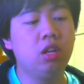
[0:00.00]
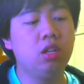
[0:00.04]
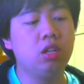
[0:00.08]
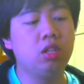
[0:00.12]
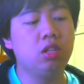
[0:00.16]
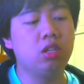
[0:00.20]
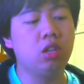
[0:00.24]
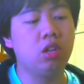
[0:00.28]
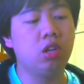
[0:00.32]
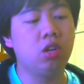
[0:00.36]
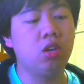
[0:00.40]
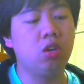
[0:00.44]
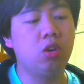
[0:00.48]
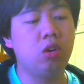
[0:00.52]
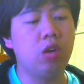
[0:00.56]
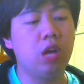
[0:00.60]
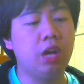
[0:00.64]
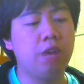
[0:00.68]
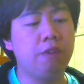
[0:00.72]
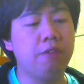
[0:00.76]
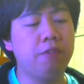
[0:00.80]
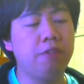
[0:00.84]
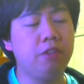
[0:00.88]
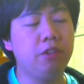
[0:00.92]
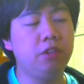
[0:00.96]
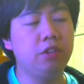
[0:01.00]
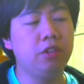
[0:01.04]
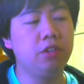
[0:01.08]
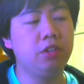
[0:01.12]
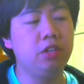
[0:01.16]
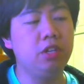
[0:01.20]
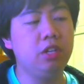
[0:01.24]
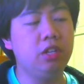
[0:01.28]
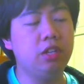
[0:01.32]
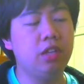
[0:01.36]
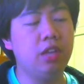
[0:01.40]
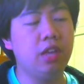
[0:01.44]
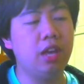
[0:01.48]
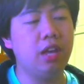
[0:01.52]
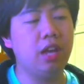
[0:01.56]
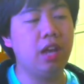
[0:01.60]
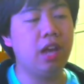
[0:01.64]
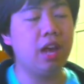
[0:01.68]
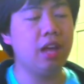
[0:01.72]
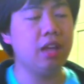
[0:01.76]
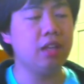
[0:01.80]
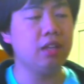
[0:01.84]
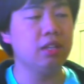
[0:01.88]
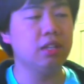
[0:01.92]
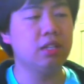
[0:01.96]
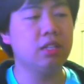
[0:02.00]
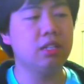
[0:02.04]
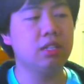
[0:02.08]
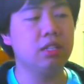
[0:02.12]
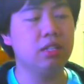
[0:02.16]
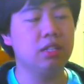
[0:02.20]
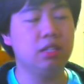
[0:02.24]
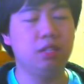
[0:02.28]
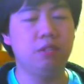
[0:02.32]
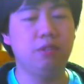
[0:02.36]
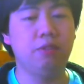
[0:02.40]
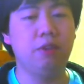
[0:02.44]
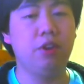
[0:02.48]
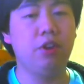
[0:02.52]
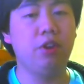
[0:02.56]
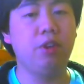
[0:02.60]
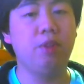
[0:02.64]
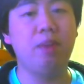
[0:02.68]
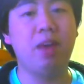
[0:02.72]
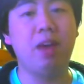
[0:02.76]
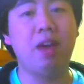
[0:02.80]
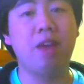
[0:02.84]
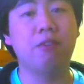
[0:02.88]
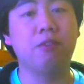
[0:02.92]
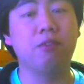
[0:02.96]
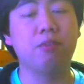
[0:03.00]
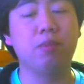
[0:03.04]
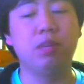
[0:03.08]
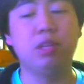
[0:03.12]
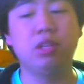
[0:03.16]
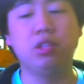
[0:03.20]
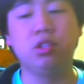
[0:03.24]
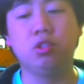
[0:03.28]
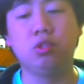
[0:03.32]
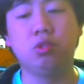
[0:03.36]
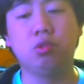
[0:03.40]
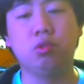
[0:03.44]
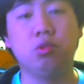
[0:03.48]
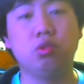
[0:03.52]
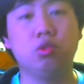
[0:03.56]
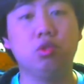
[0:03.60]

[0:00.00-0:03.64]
So I feel the need that it's very bad for me to